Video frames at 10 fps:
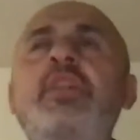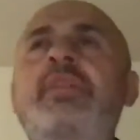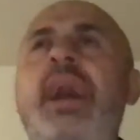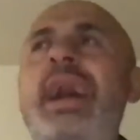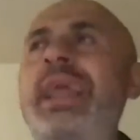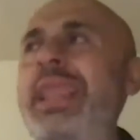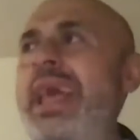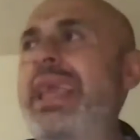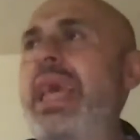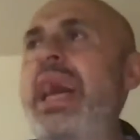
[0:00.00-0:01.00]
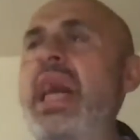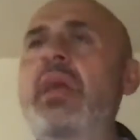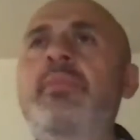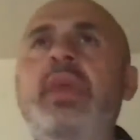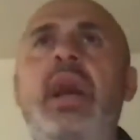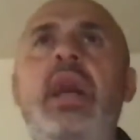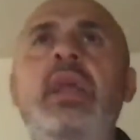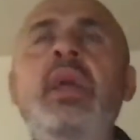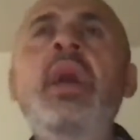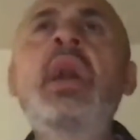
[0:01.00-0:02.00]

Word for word: to die like Adam died,